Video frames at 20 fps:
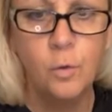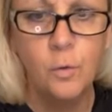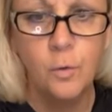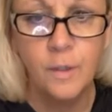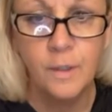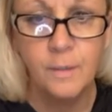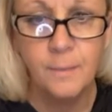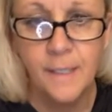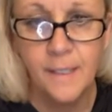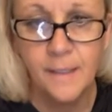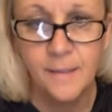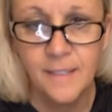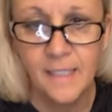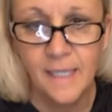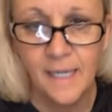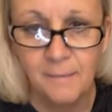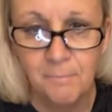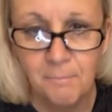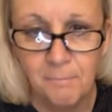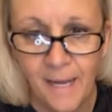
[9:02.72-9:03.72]
ornaments
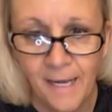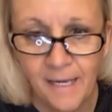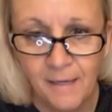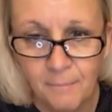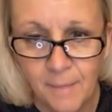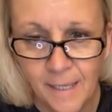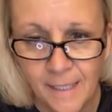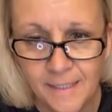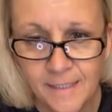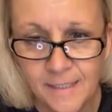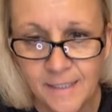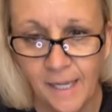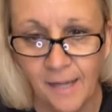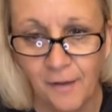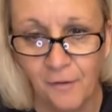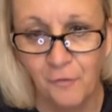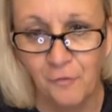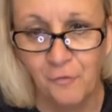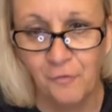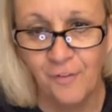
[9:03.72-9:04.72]
and make
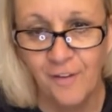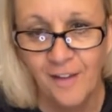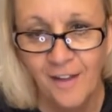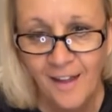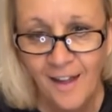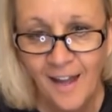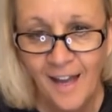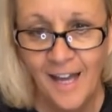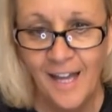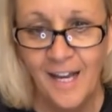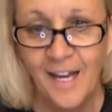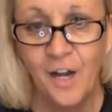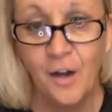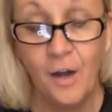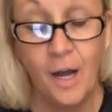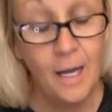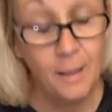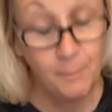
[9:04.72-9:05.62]
myself, I know,